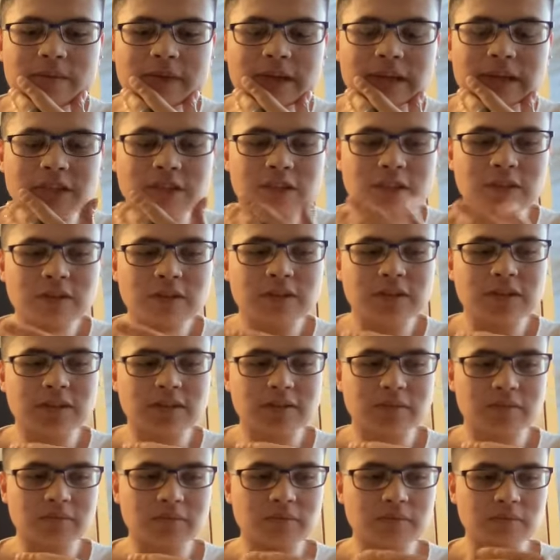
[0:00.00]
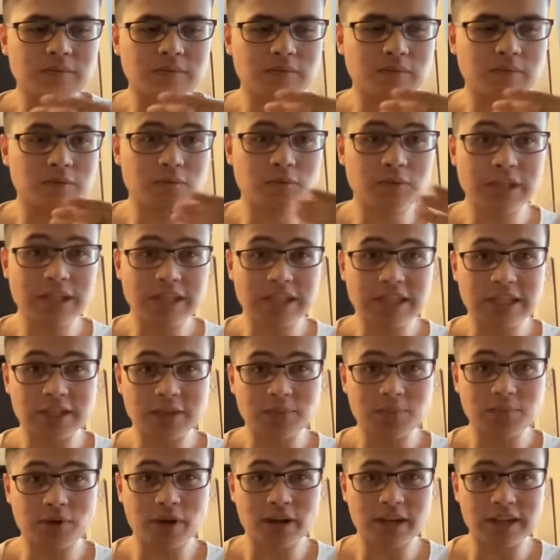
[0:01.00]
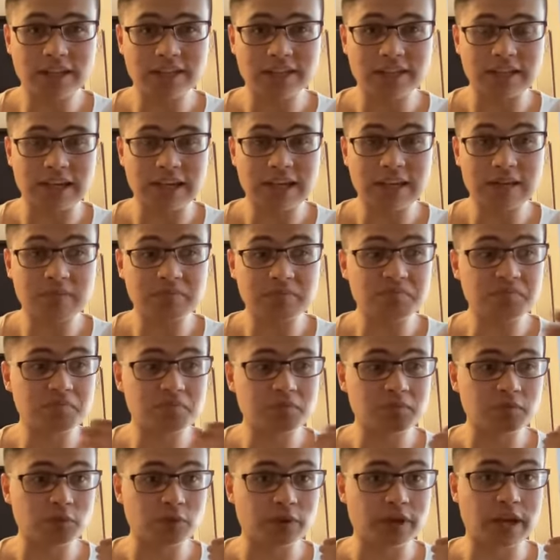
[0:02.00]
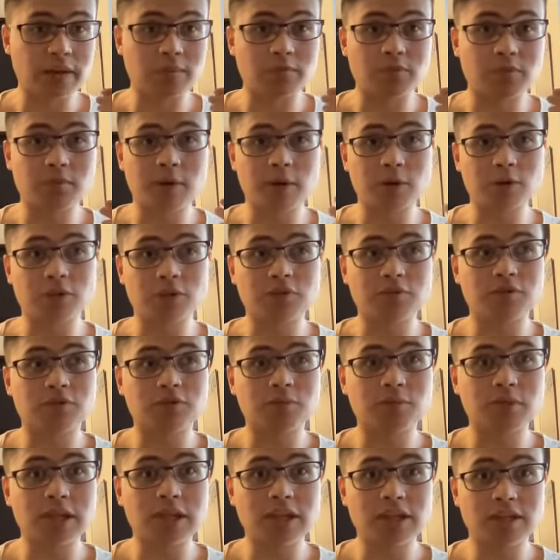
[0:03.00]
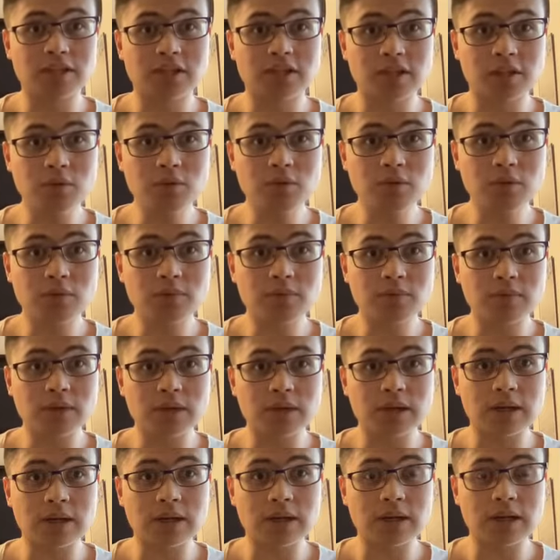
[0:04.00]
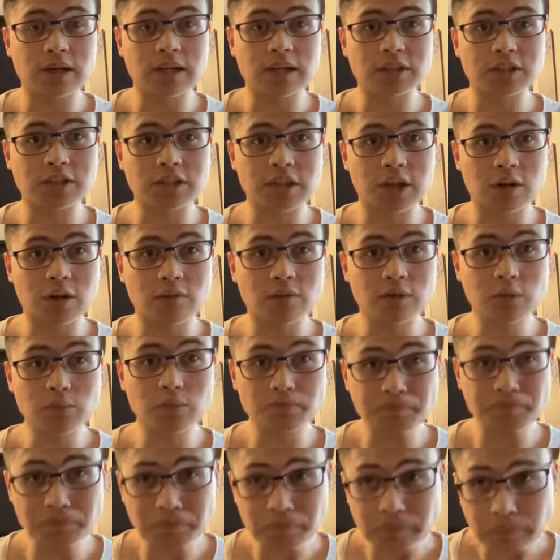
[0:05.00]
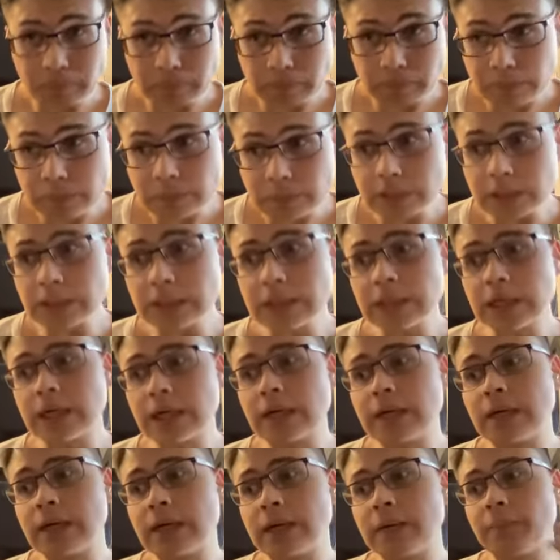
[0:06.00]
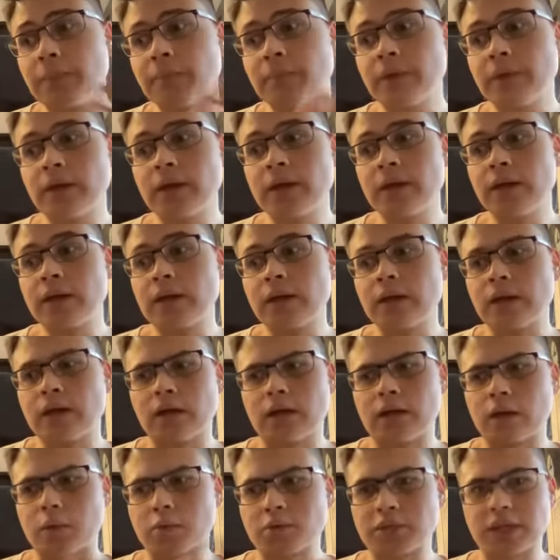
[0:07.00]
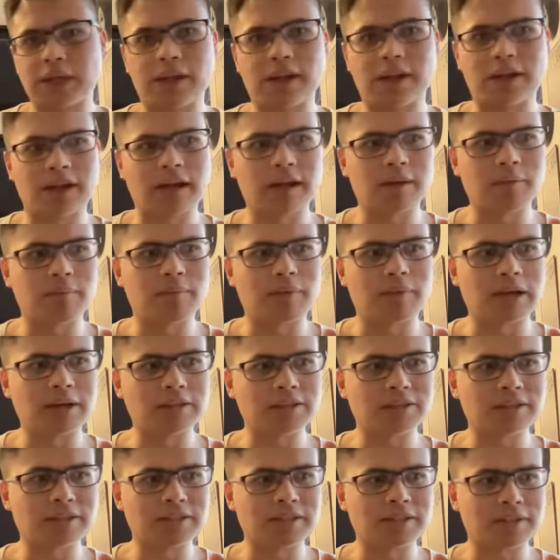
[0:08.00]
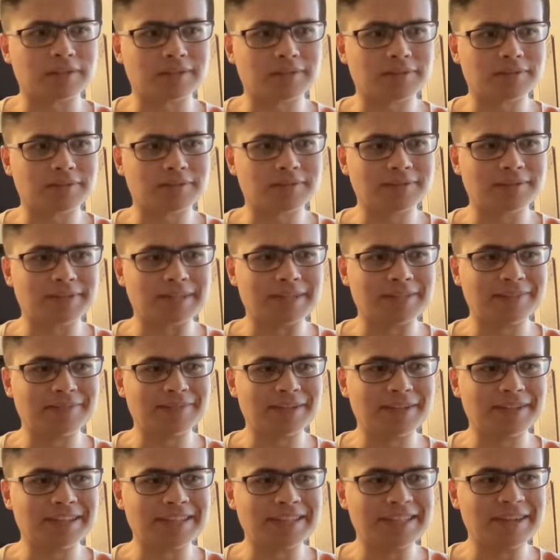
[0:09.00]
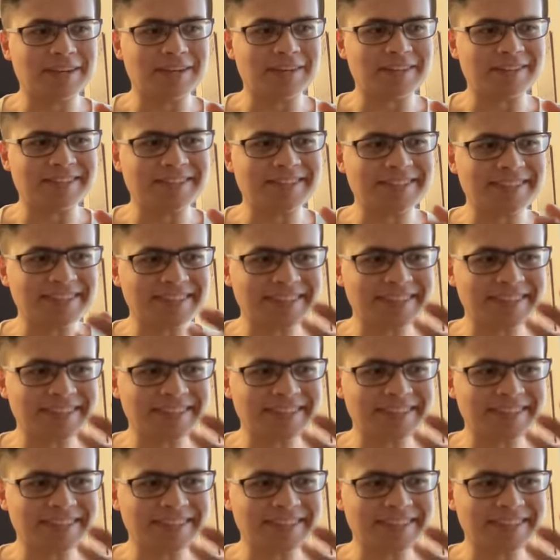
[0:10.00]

because you look at 3 years prior to that, we gained promotion from League Two against Yeovil. I was at that game, actually, a fairly young